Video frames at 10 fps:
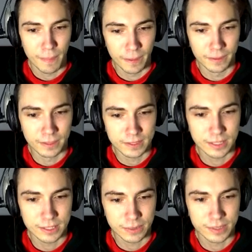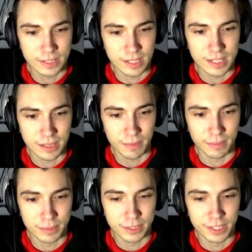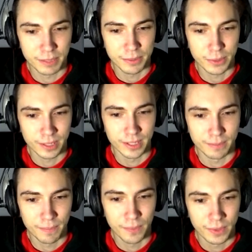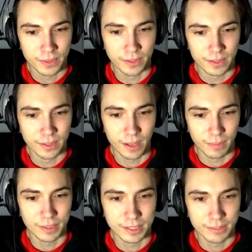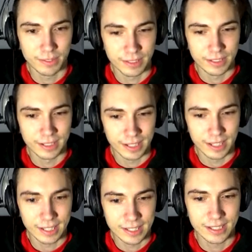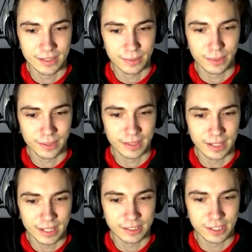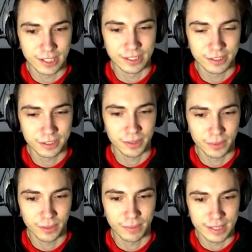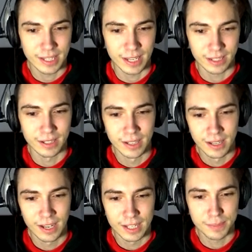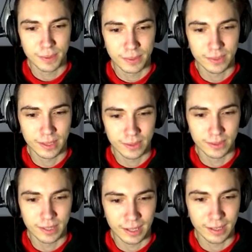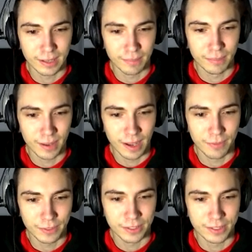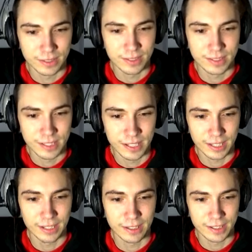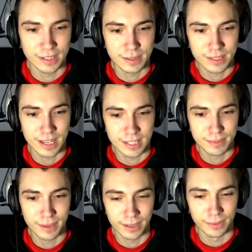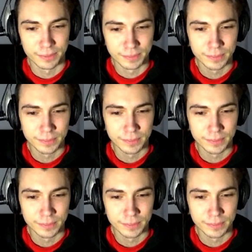It looks like she wants to say something, but she keeps quiet. Not much of a reader, I guess. Well, that can change. What am I saying? I spoke without thinking after seeing Yuri's sad smile.